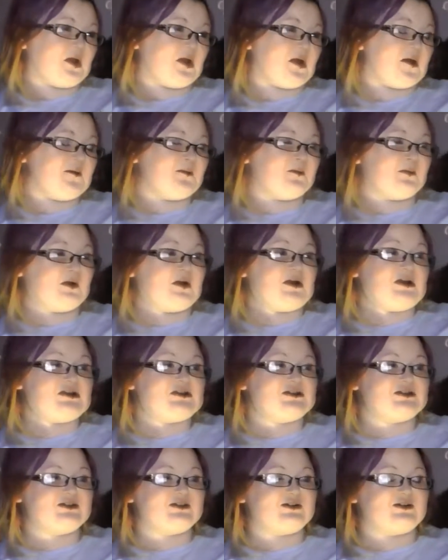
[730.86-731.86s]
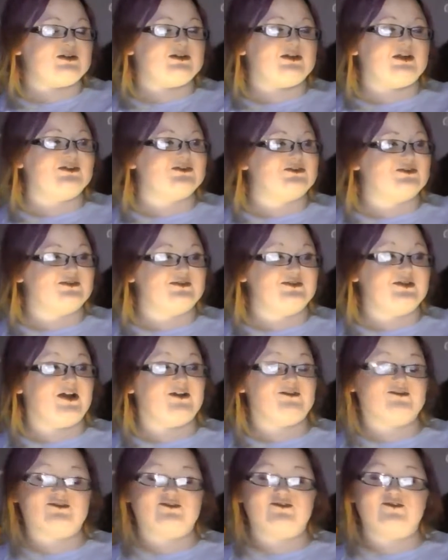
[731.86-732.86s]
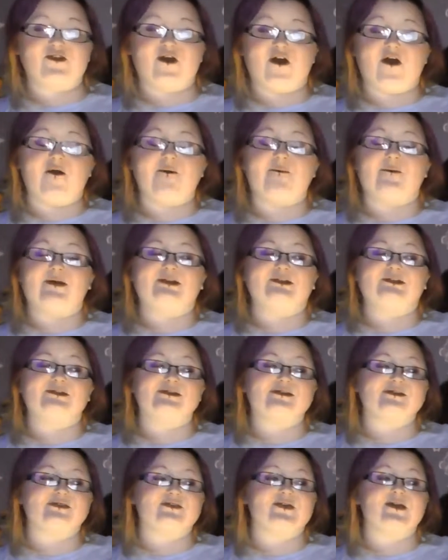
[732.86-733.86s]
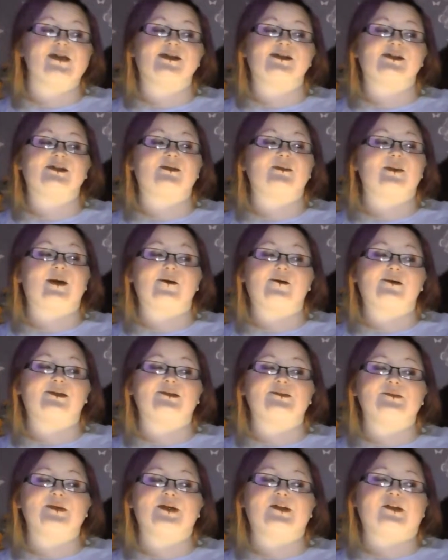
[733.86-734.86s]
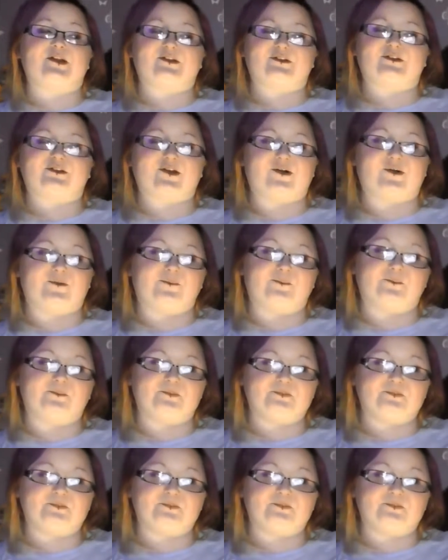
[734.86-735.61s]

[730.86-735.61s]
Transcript: I'm pretty sure that's, that's not what you're thinking about when they made that song.